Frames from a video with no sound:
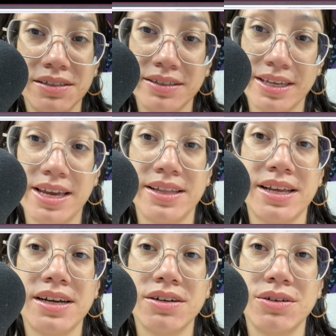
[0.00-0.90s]
scan
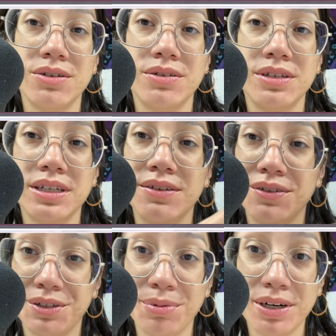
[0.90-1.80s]
that code if
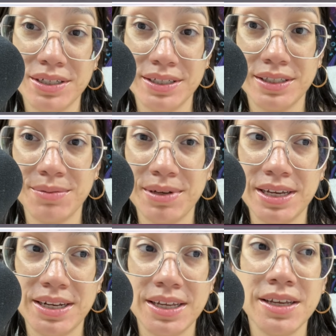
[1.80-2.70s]
you're
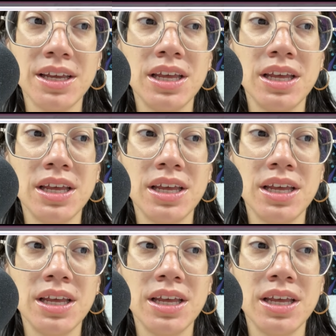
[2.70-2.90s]
participating